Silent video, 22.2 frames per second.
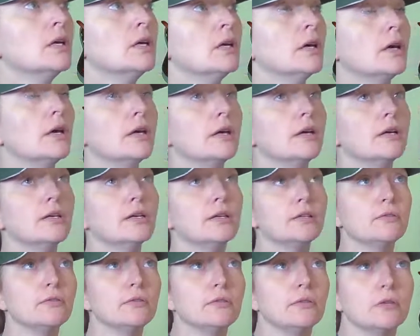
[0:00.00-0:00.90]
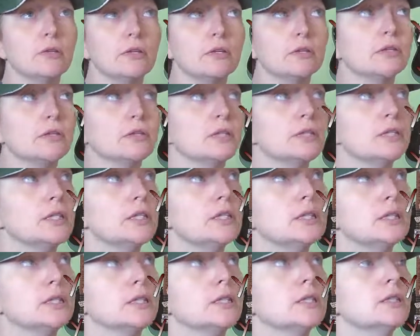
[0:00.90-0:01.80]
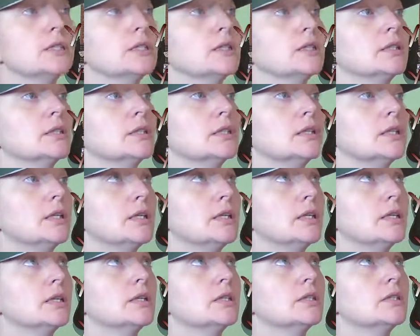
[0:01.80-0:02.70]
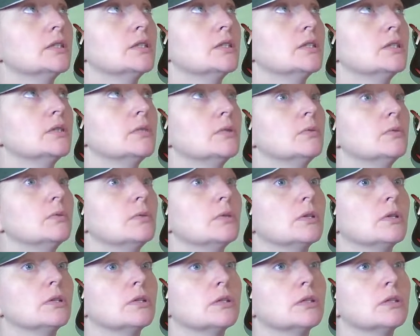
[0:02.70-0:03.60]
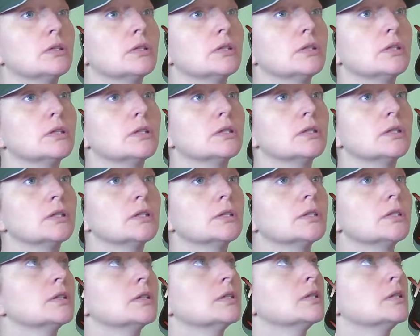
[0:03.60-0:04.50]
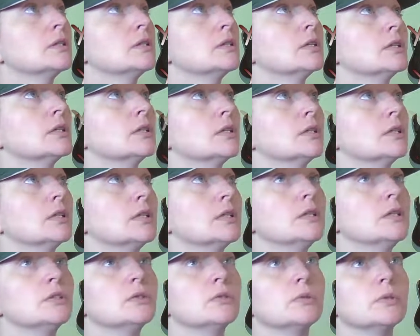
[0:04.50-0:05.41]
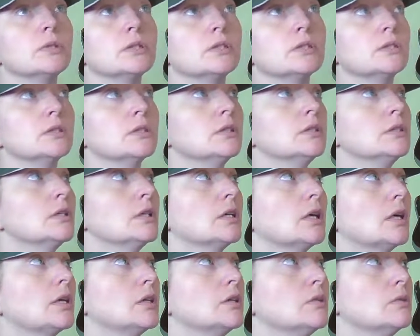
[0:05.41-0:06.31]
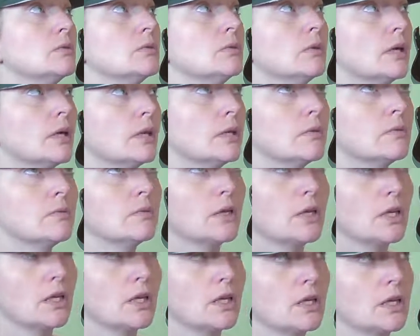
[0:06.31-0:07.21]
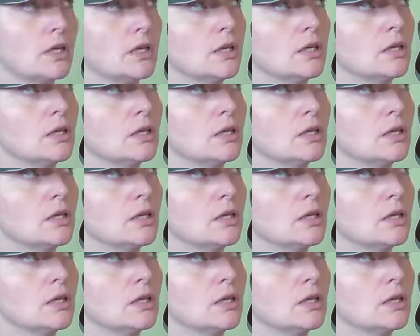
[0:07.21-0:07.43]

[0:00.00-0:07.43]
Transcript: if you are on here and you are interested, I do have a